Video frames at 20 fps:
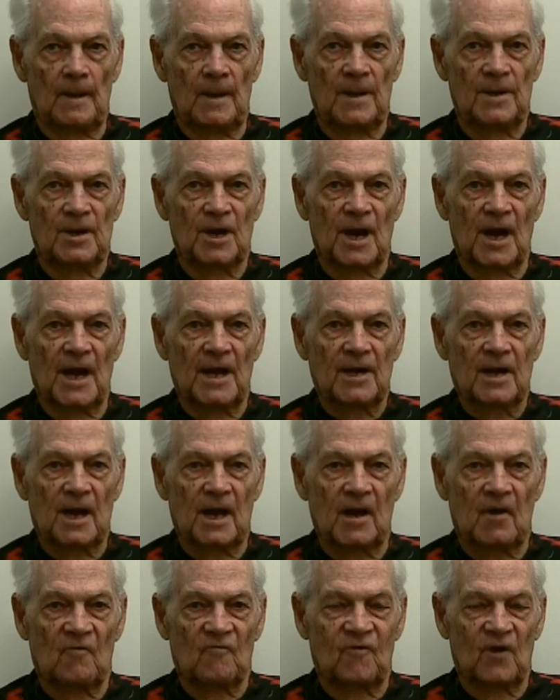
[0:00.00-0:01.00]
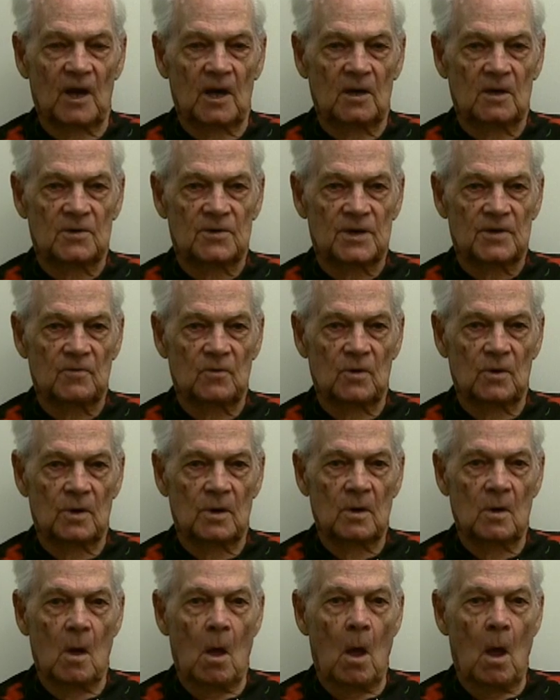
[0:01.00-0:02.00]
And you had to have fellows that were
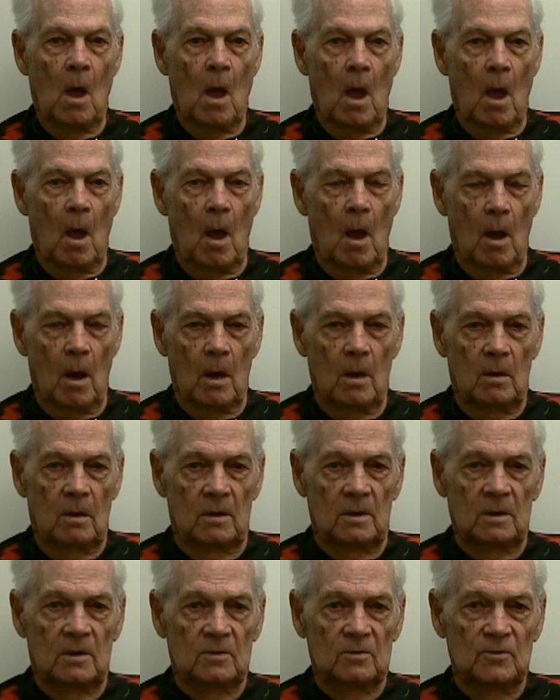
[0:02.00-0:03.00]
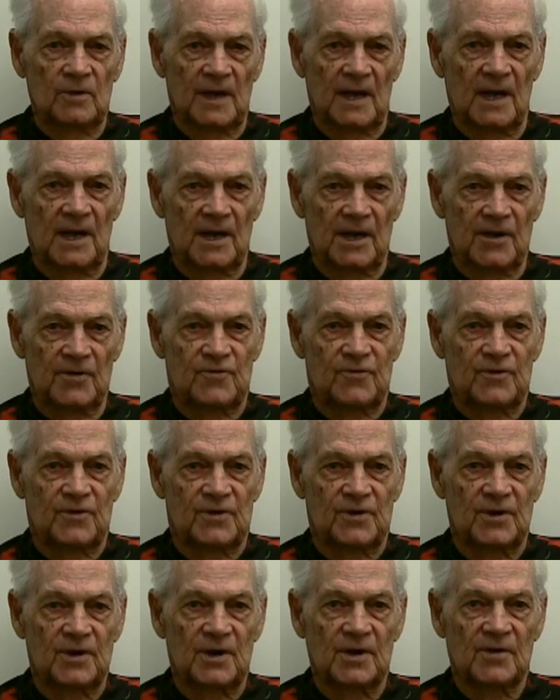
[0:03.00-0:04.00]
really
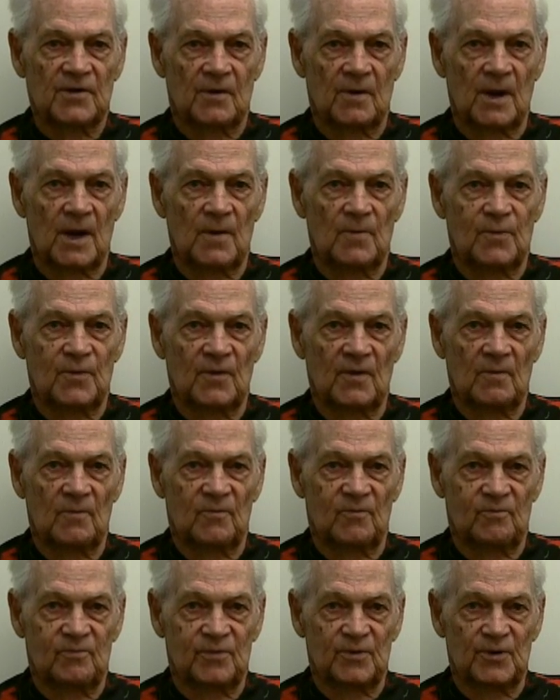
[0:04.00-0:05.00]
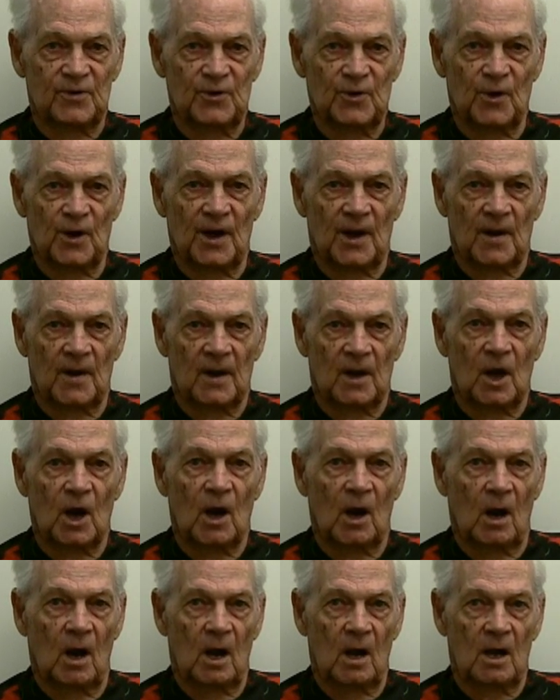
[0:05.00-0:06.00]
interested in doing
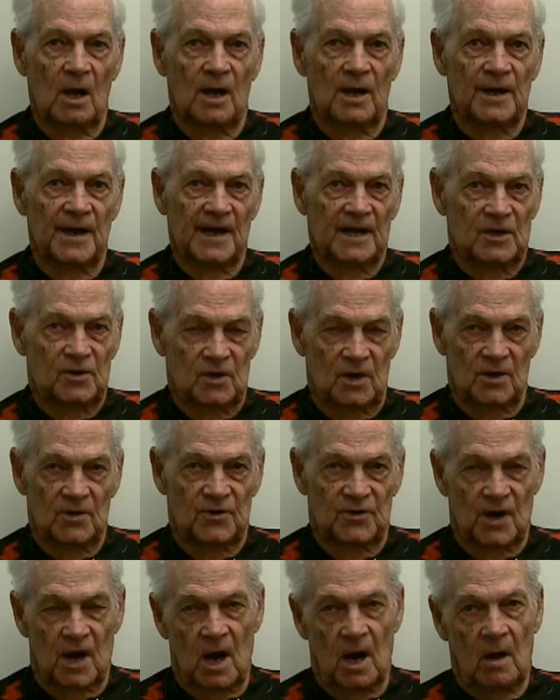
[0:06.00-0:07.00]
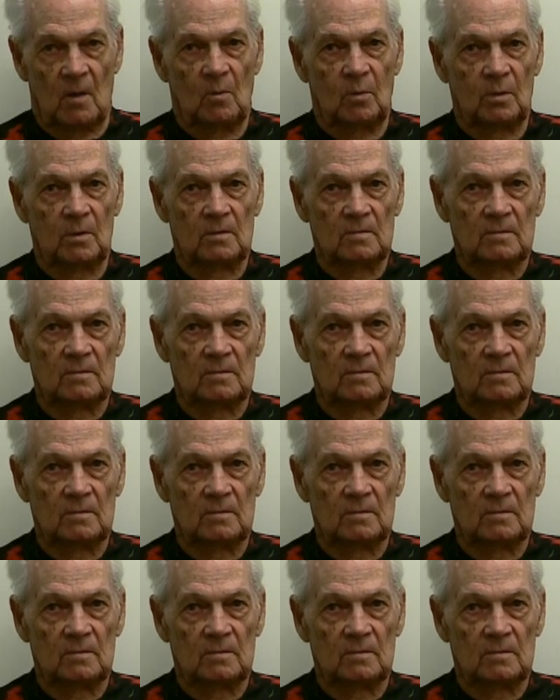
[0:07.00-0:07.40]
an excellent job.